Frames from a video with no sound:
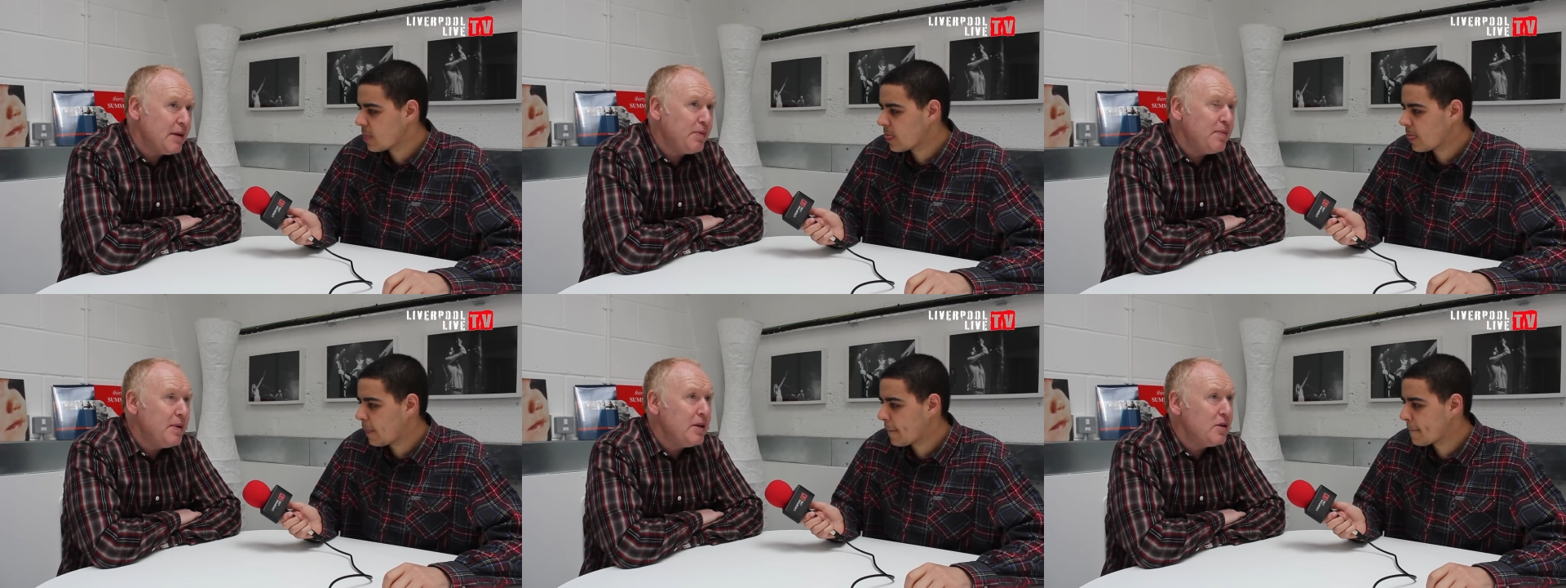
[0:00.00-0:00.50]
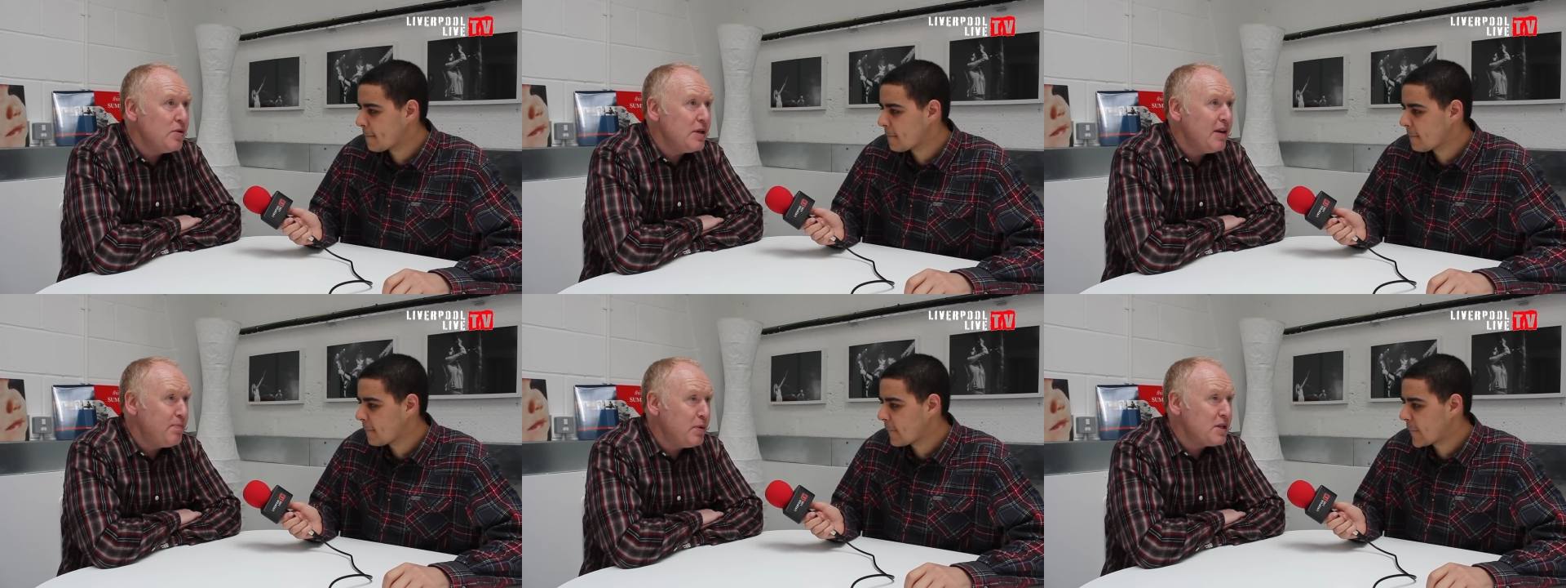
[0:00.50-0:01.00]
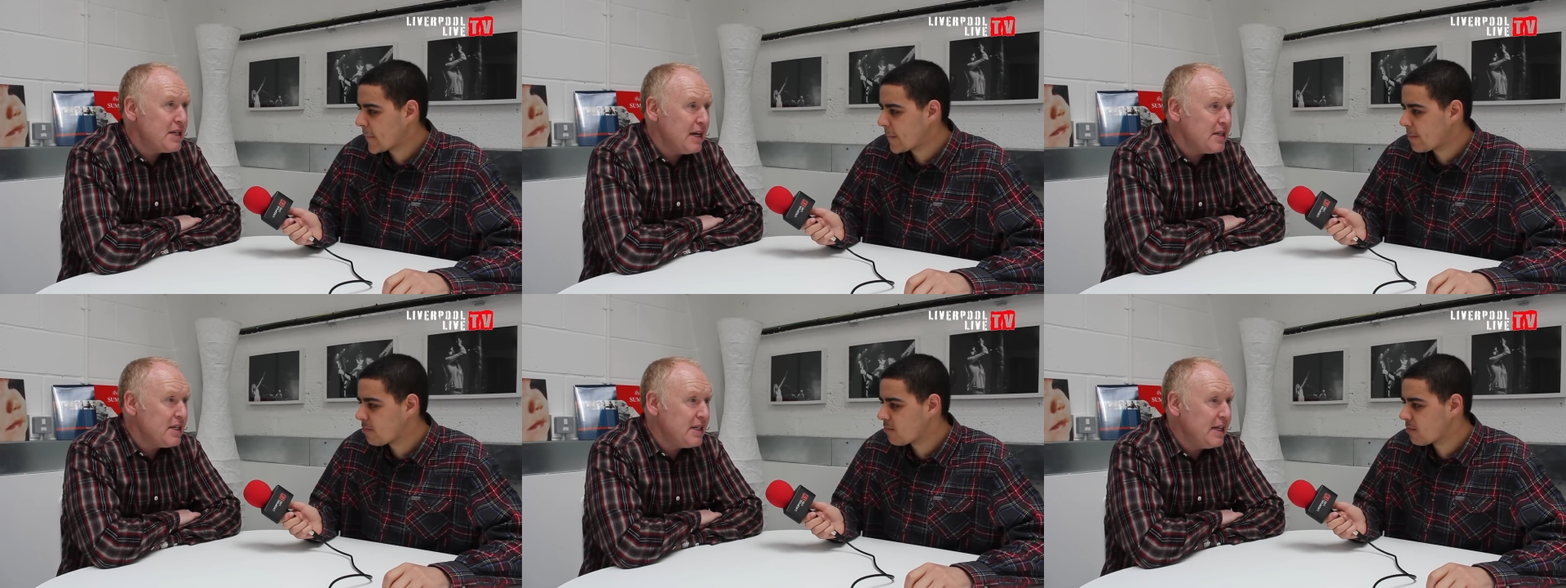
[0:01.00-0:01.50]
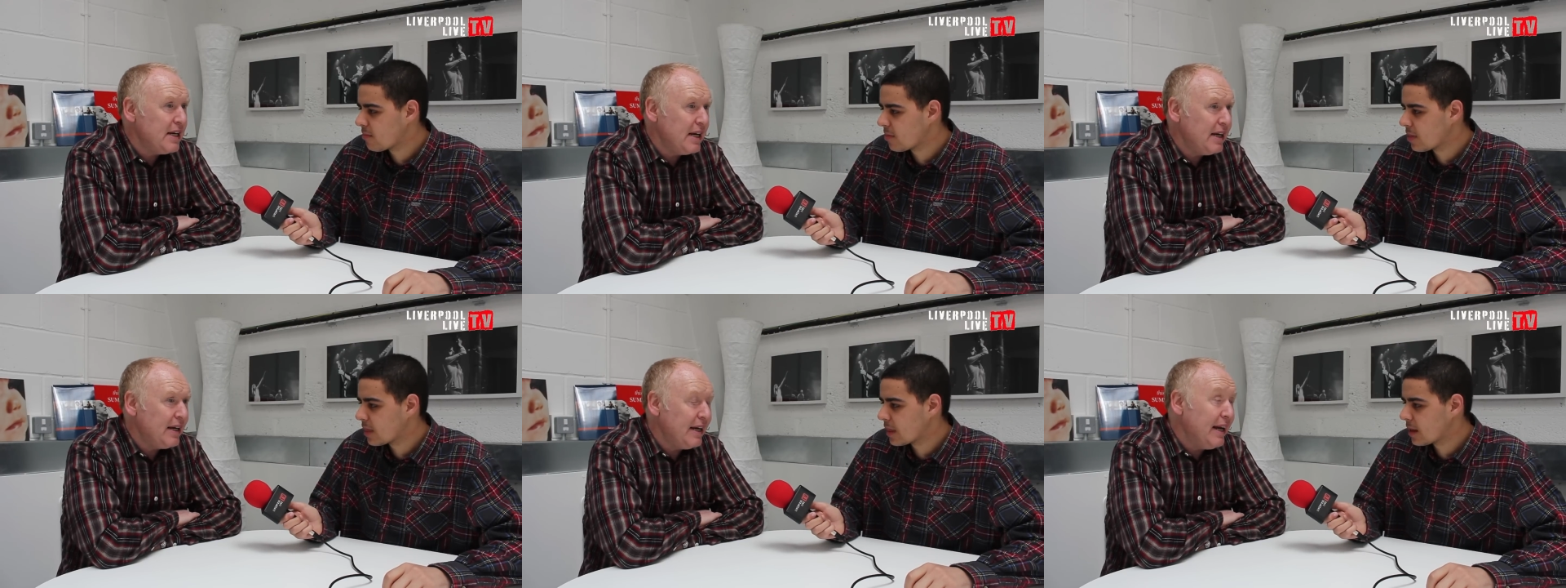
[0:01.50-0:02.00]
Speaker 1: we've been doing Liverpool Sound City
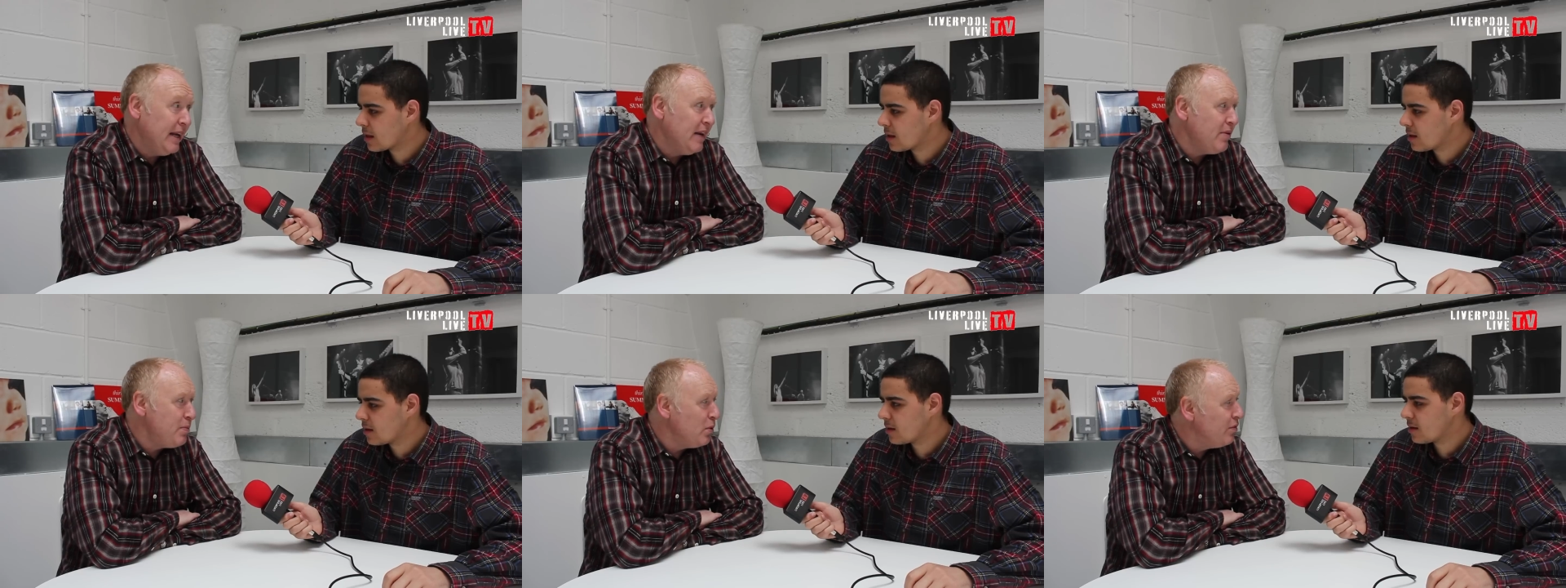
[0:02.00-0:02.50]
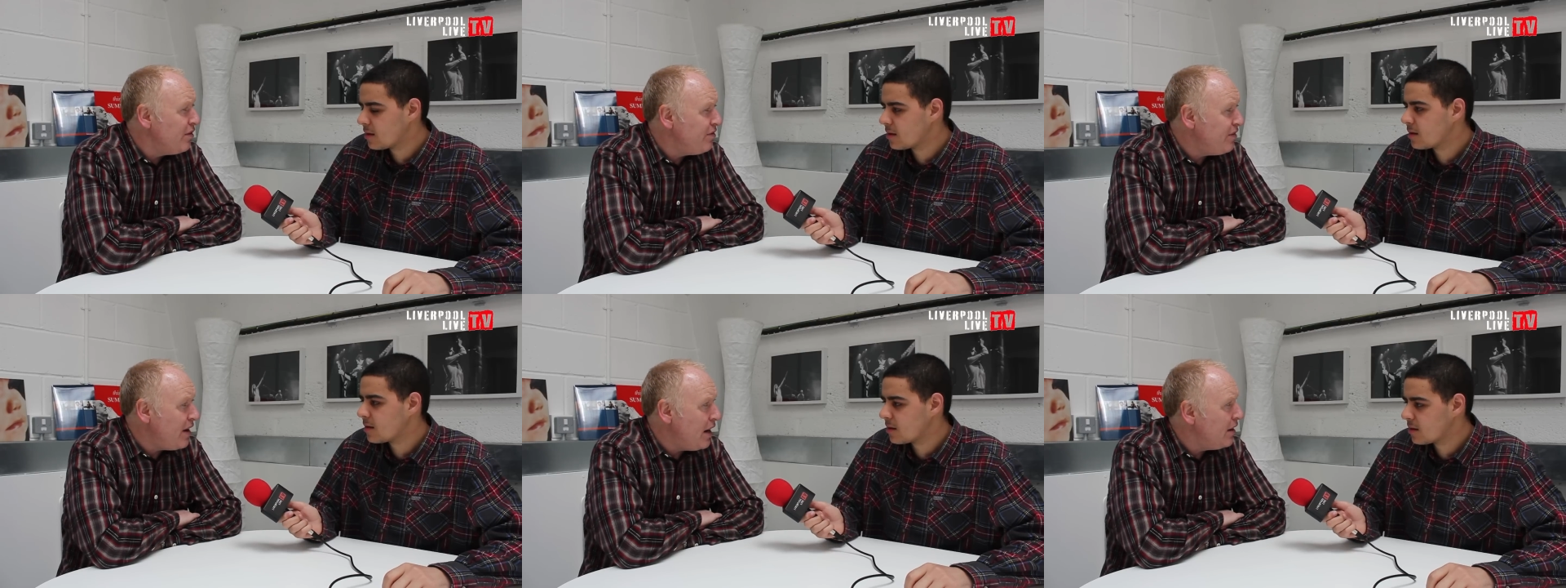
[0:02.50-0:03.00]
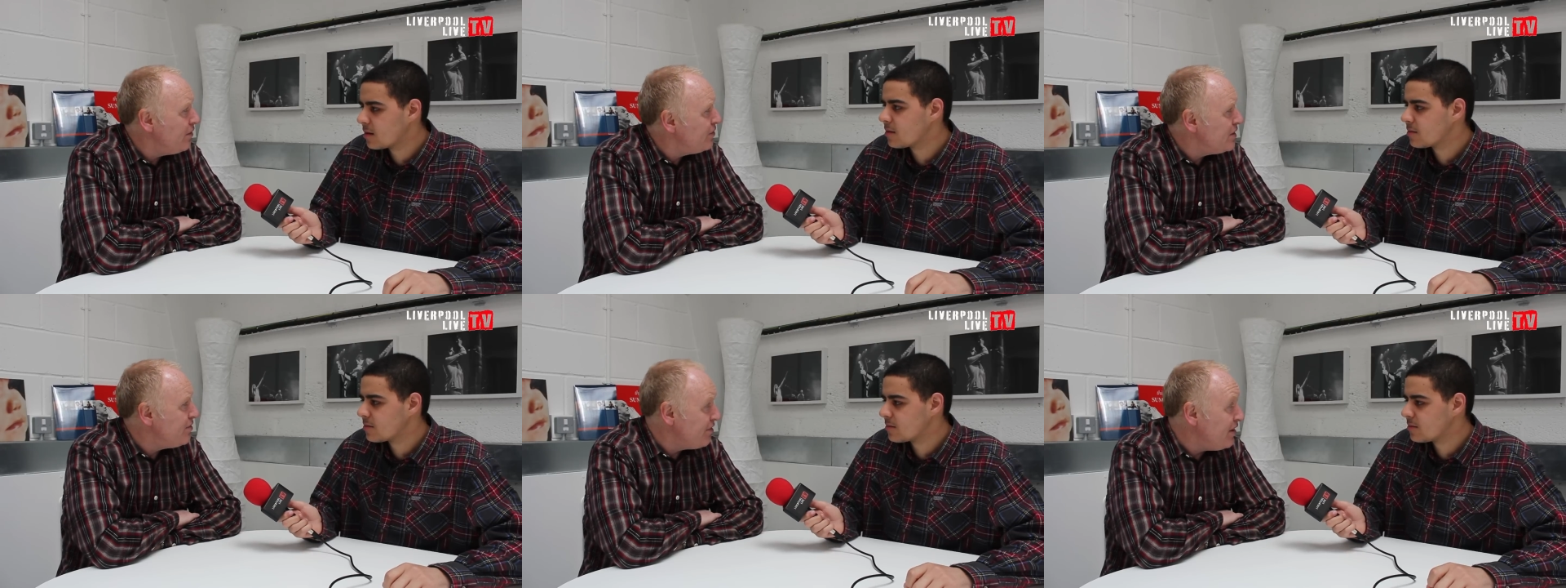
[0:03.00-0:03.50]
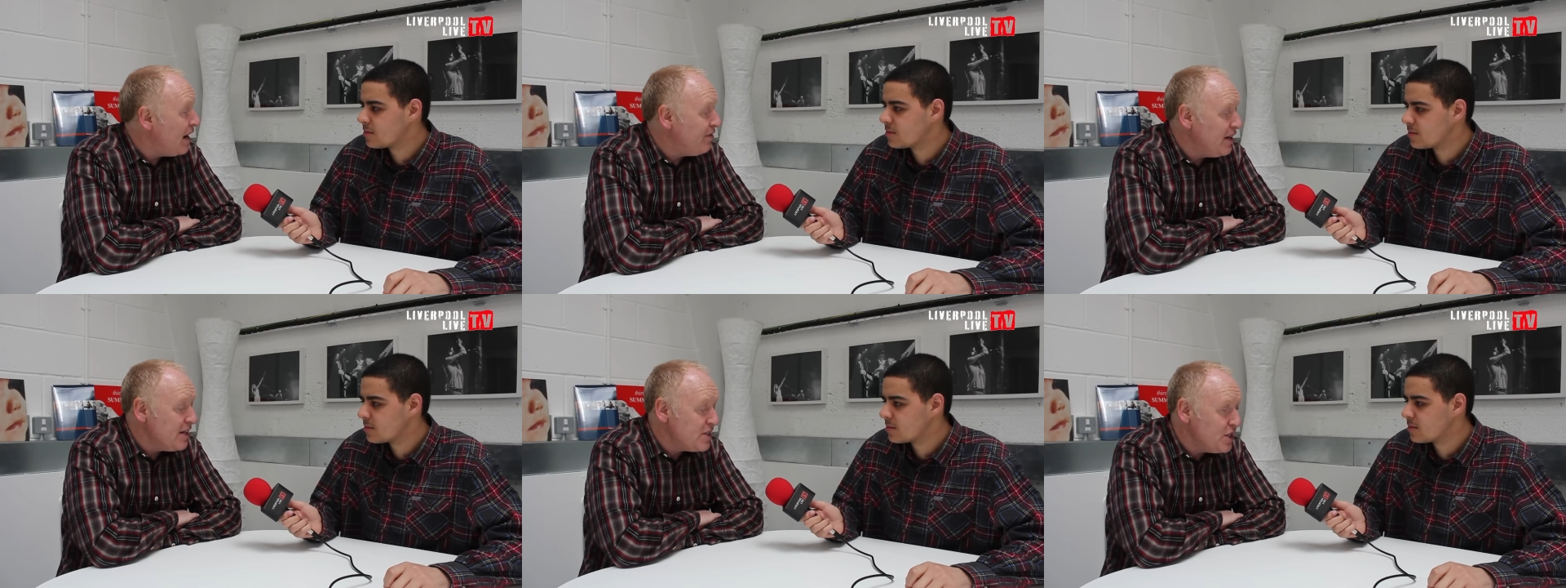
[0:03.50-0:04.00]
in Liverpool for for five
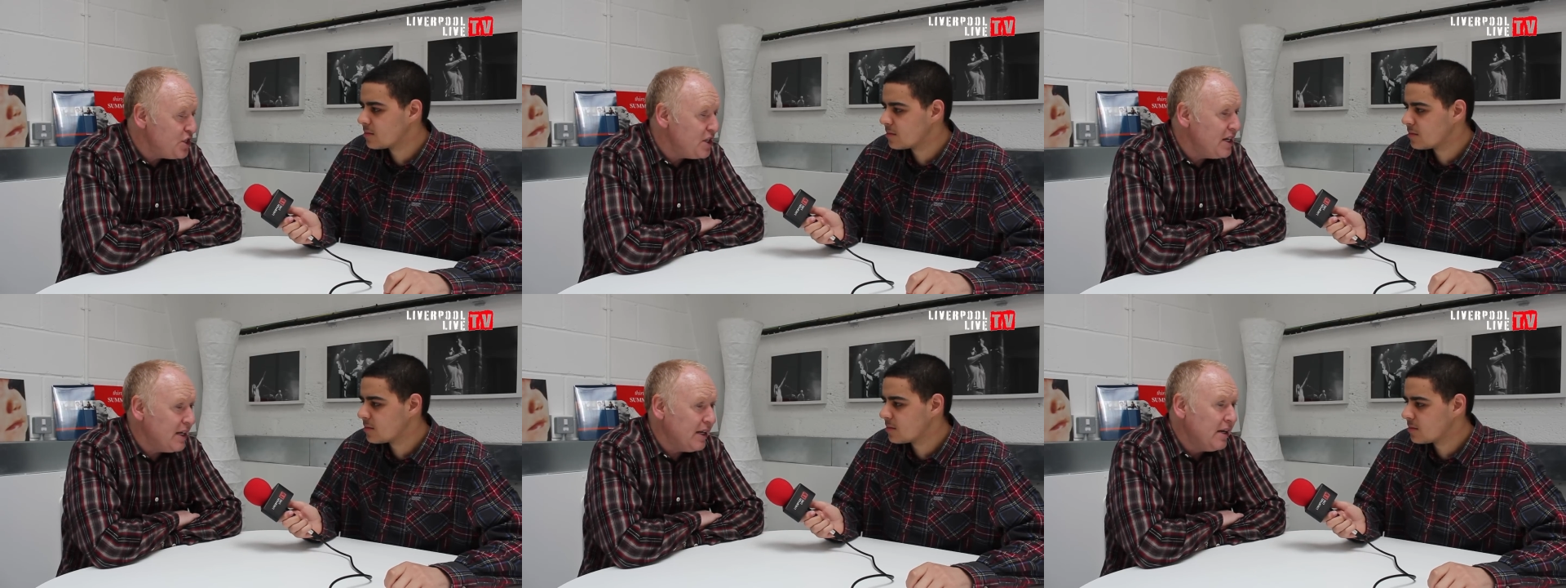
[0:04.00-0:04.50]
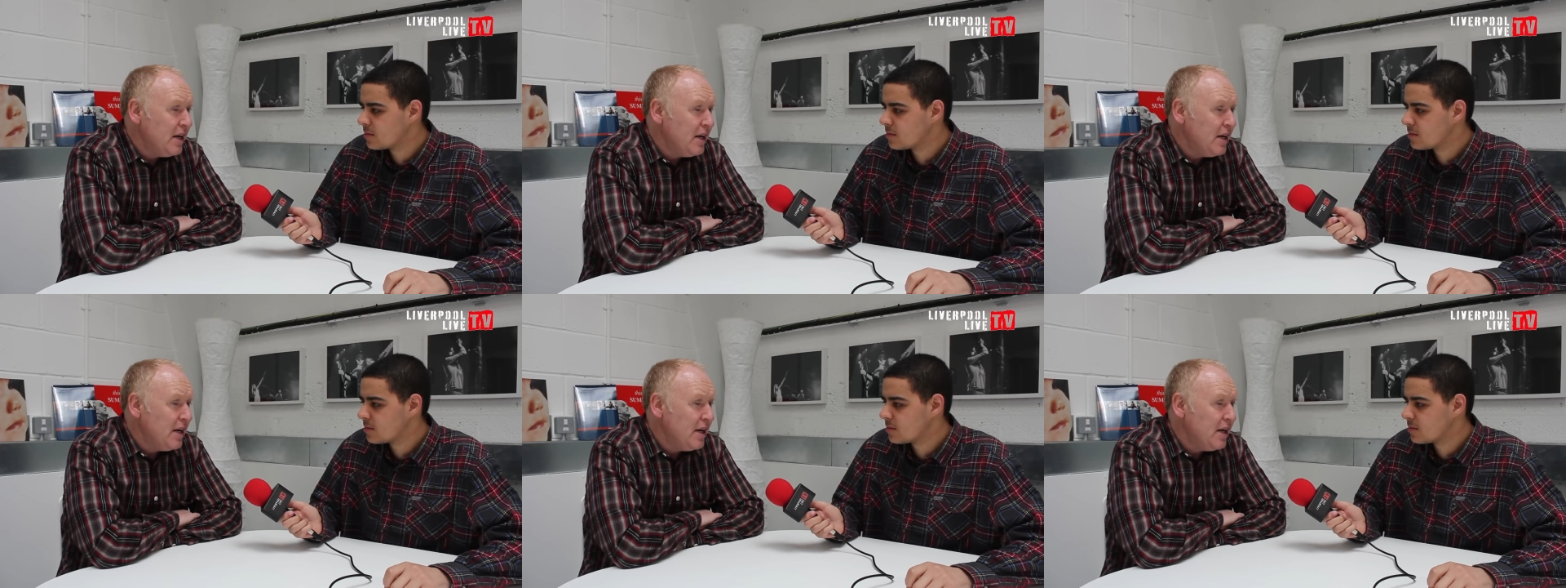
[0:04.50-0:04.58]
years this year,